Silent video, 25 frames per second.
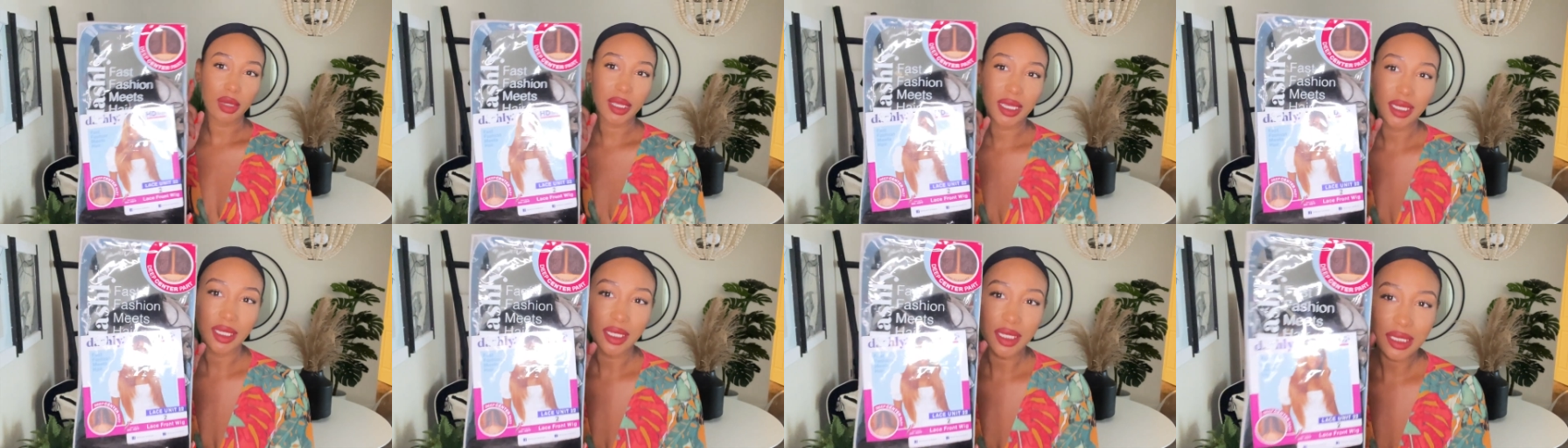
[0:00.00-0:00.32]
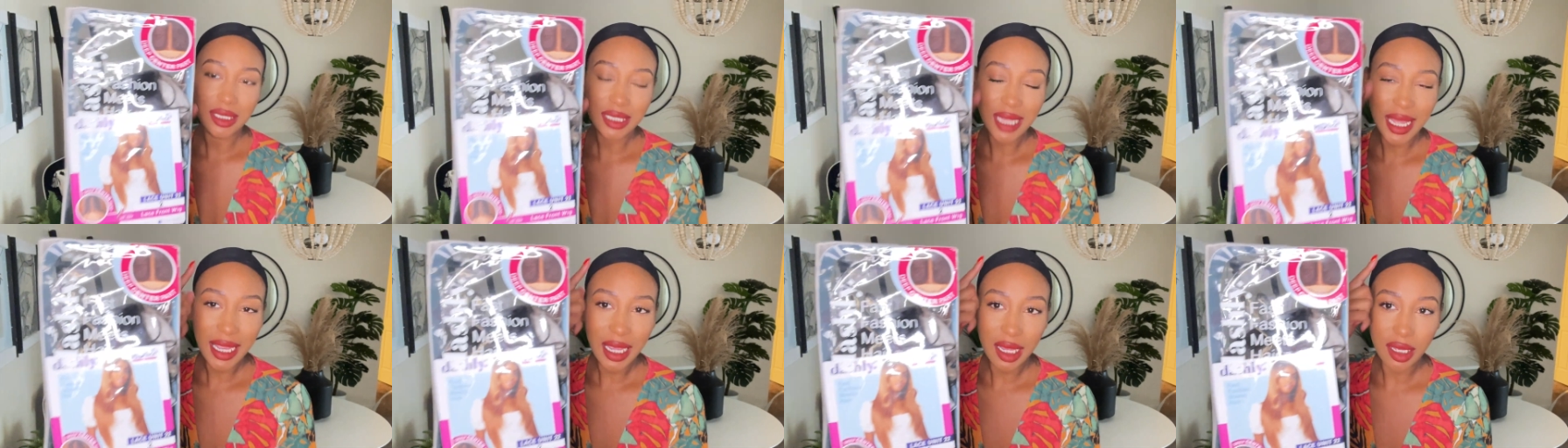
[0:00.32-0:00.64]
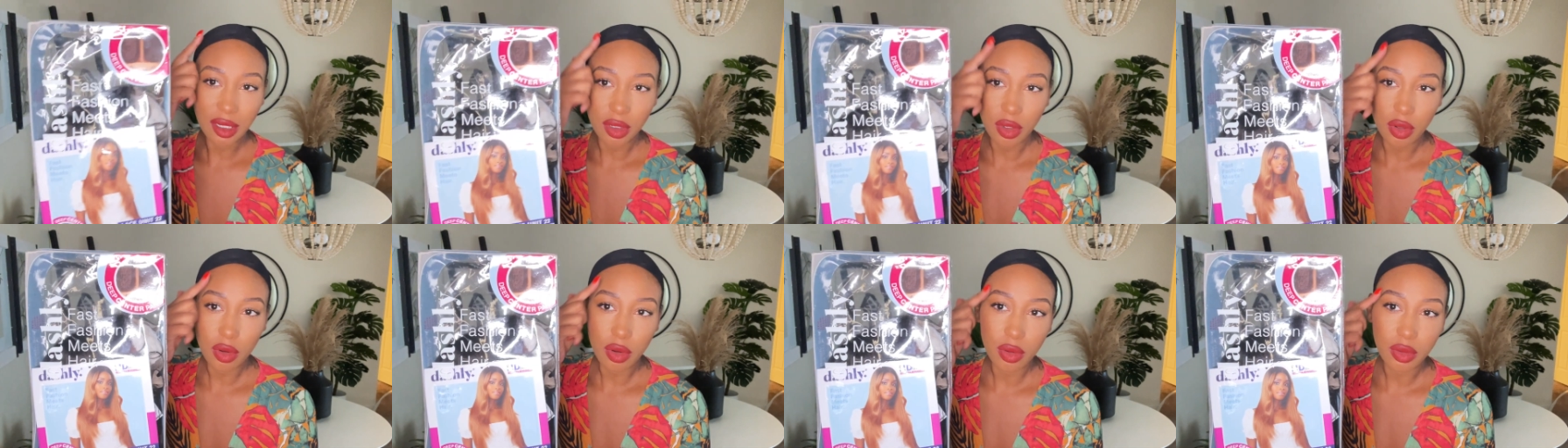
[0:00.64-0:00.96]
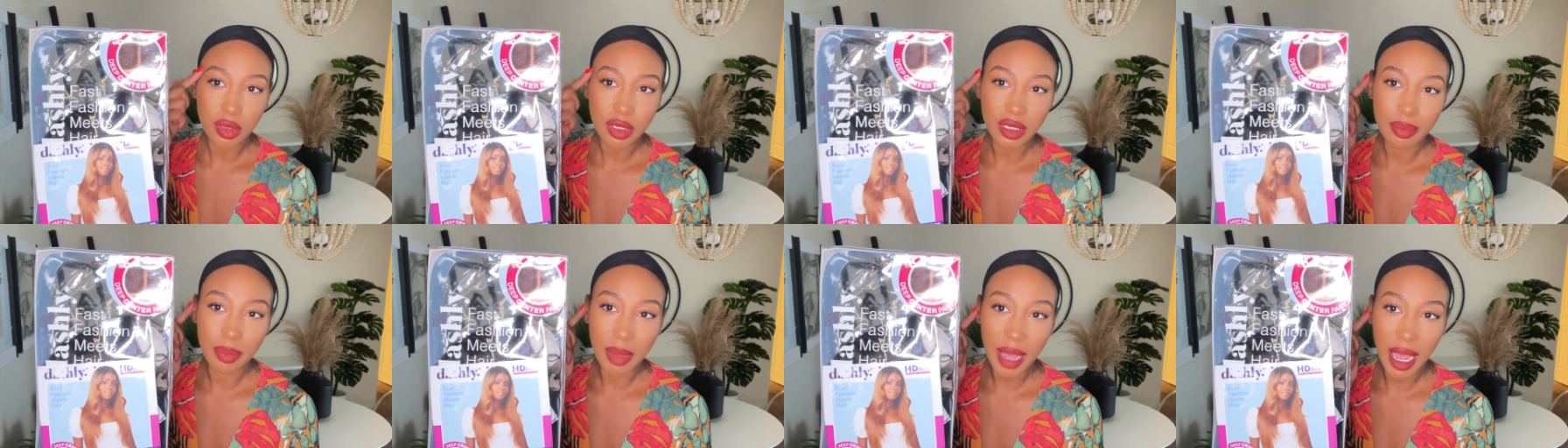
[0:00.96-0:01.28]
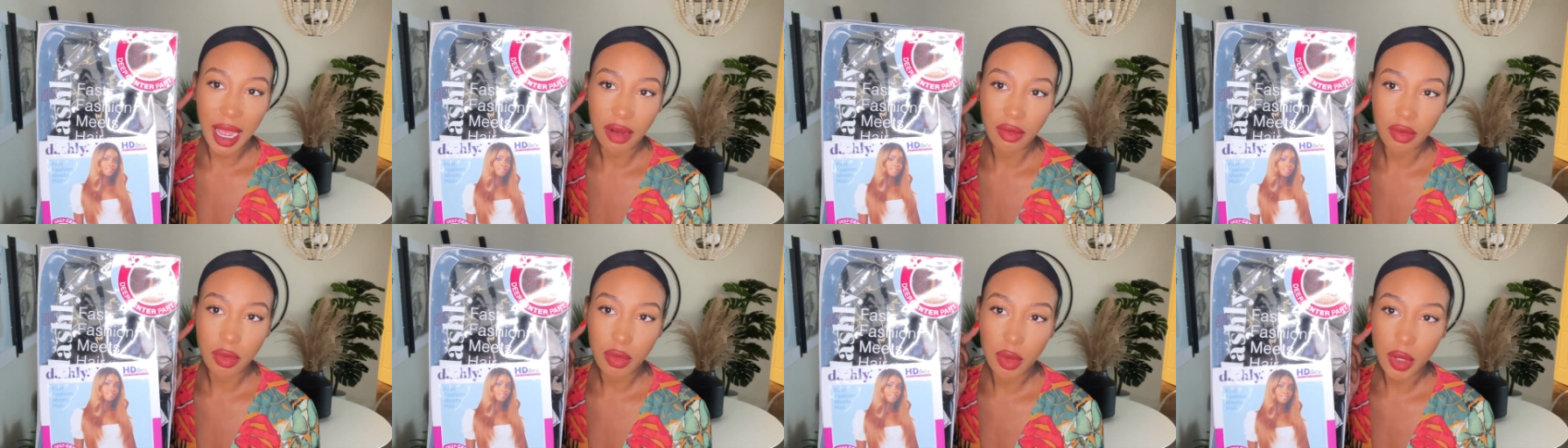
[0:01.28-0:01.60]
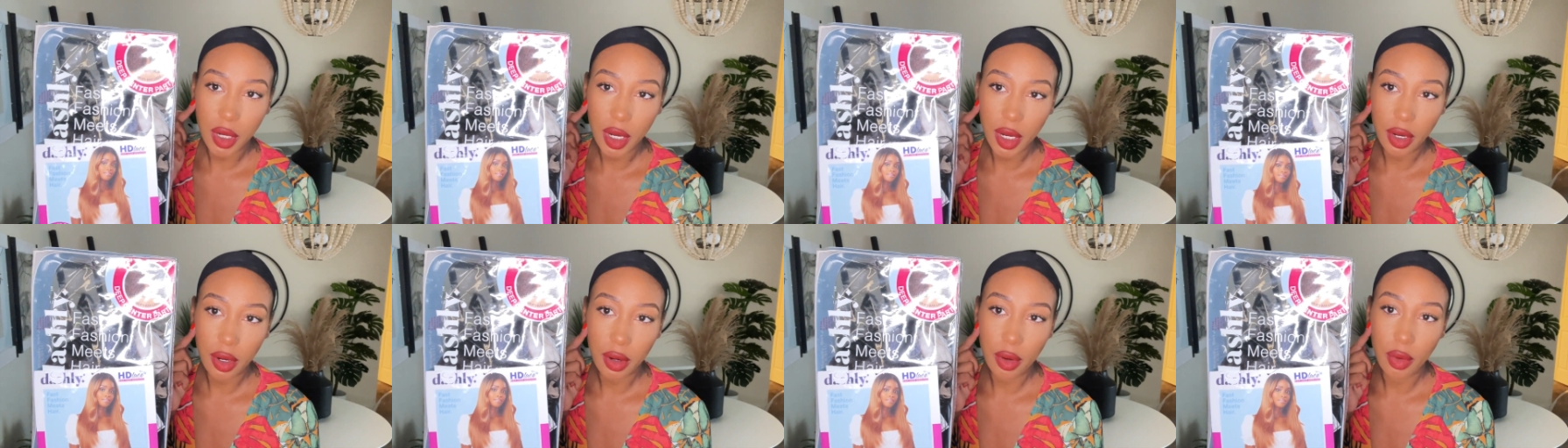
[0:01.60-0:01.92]
it looks like a little spiral
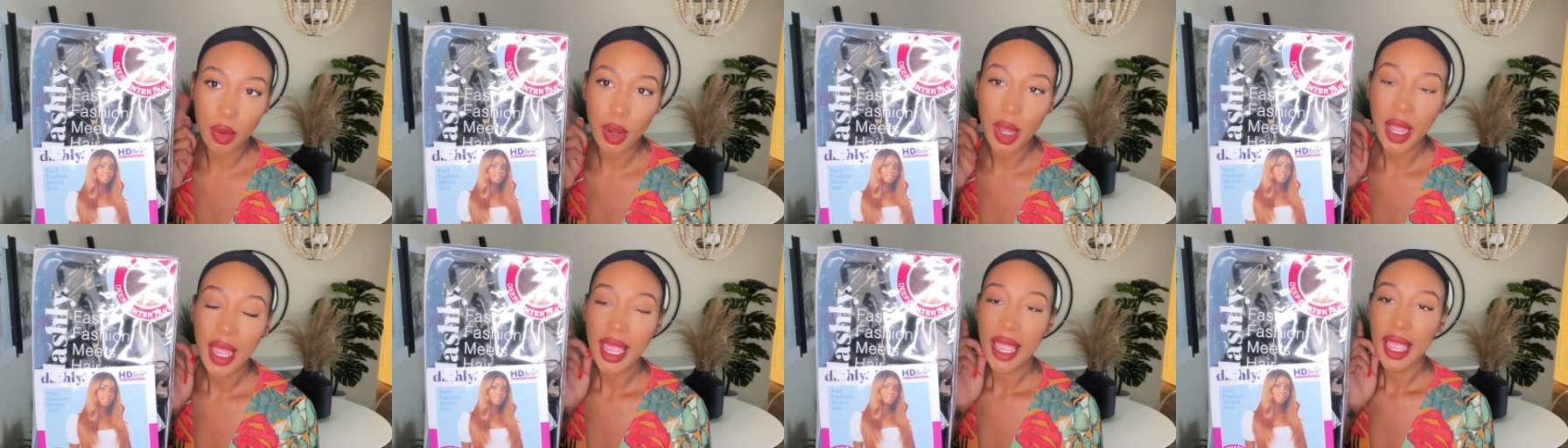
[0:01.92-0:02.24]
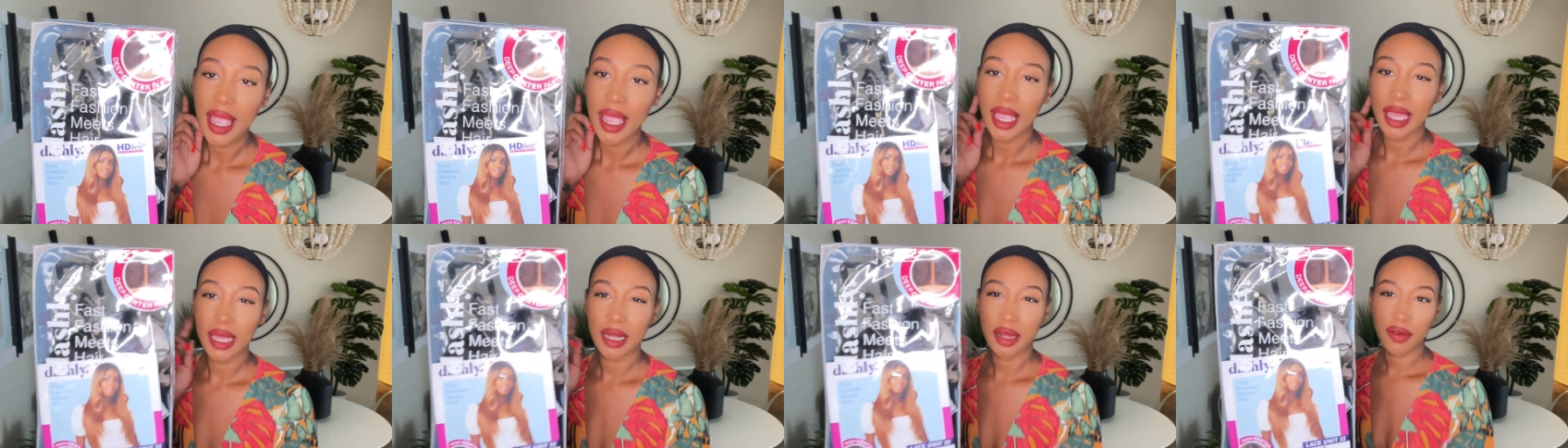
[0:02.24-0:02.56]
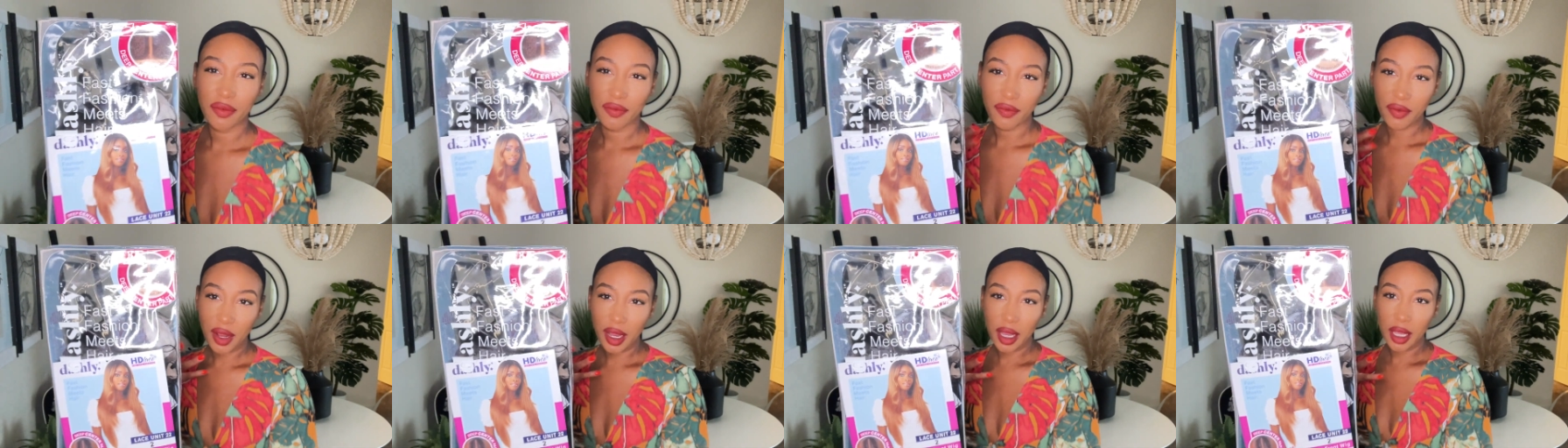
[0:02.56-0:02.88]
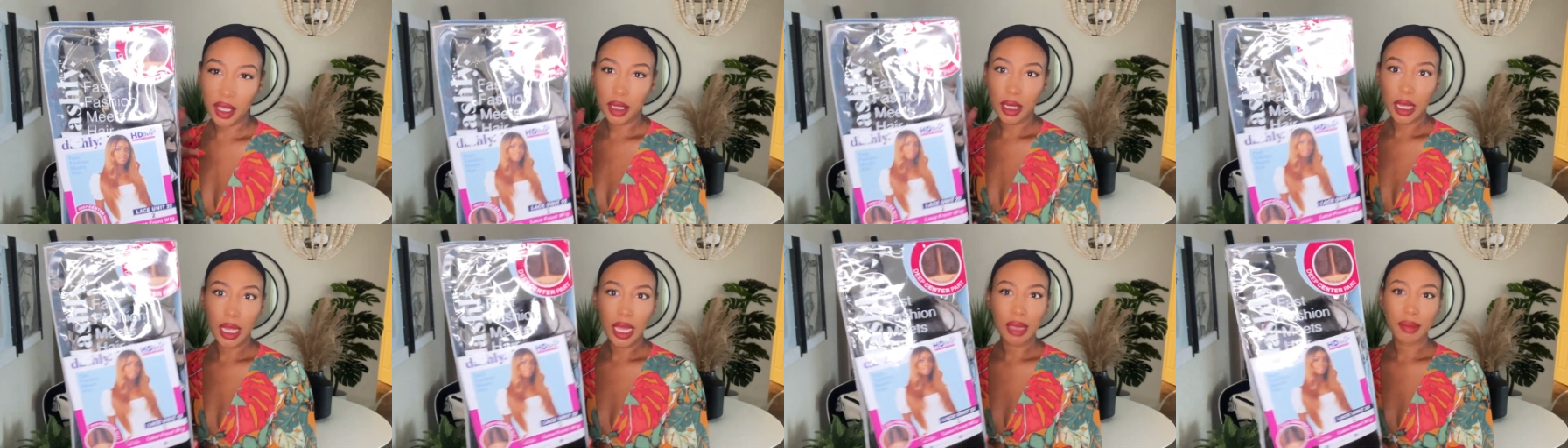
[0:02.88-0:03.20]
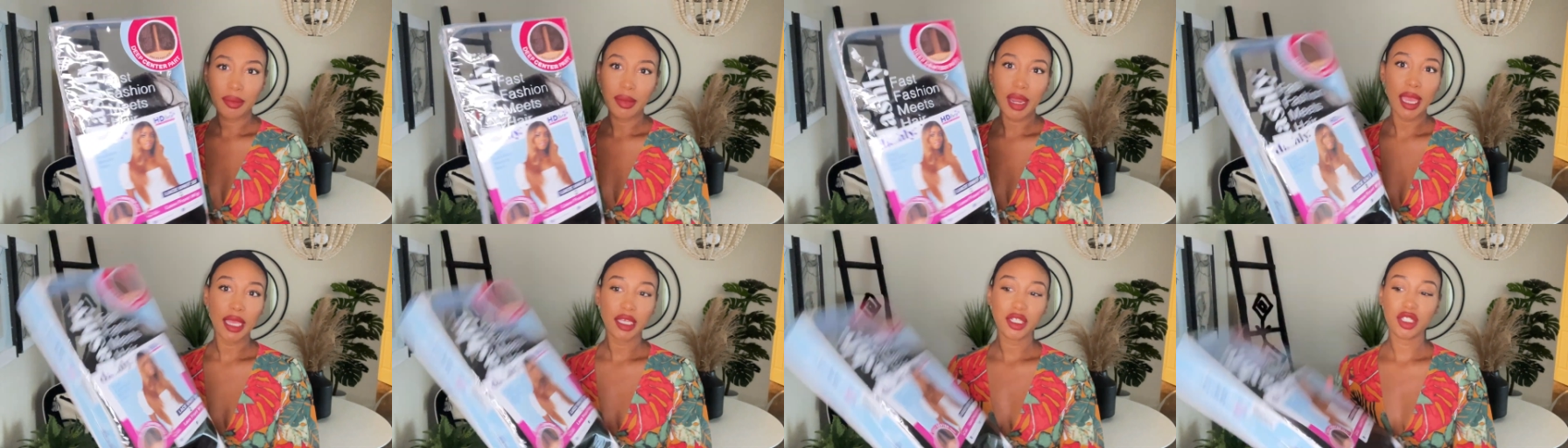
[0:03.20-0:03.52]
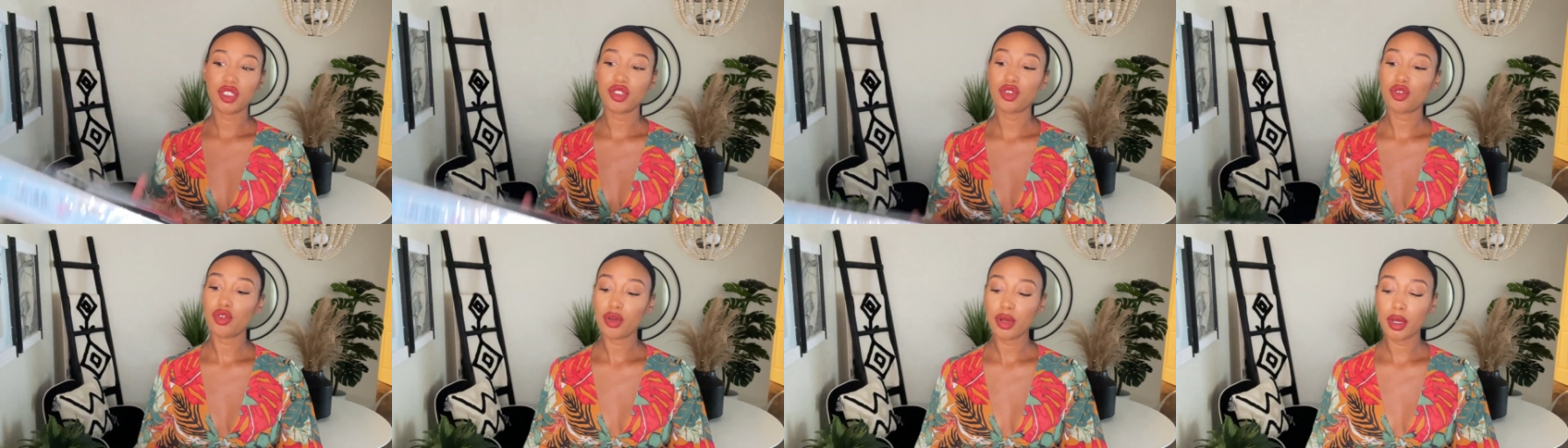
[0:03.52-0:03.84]
curl in the front i'm not
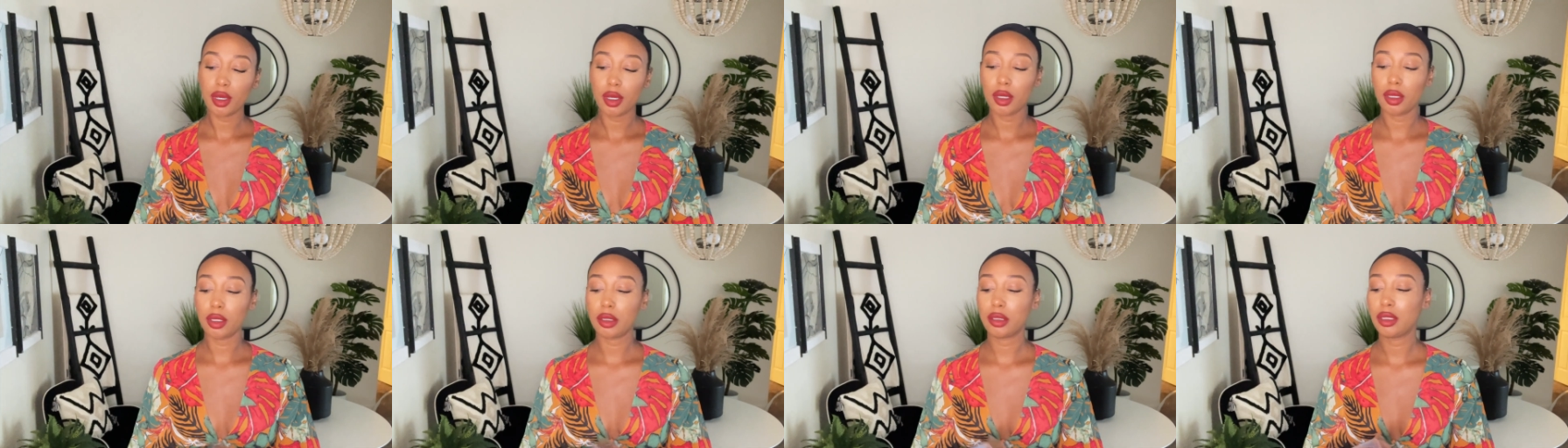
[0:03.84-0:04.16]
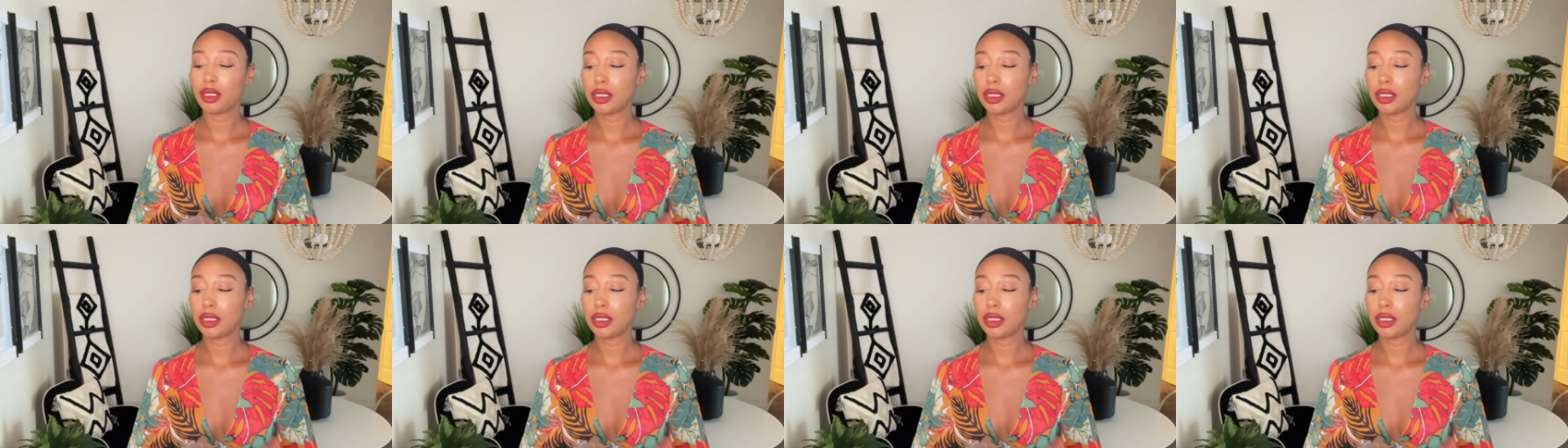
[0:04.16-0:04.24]
sure